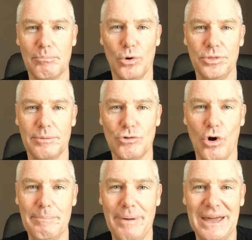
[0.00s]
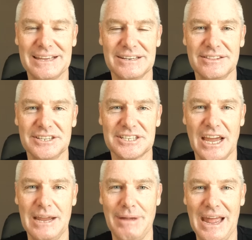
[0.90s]
brought them right back into this
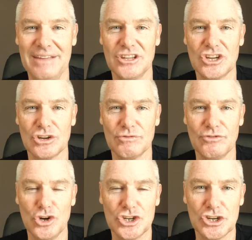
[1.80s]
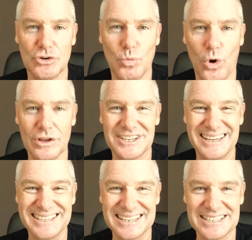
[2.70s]
game, and the conversion
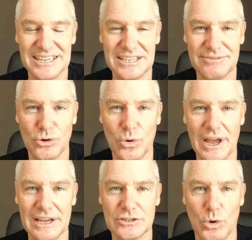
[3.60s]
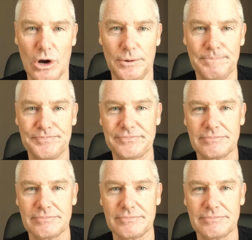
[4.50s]
was successful as well.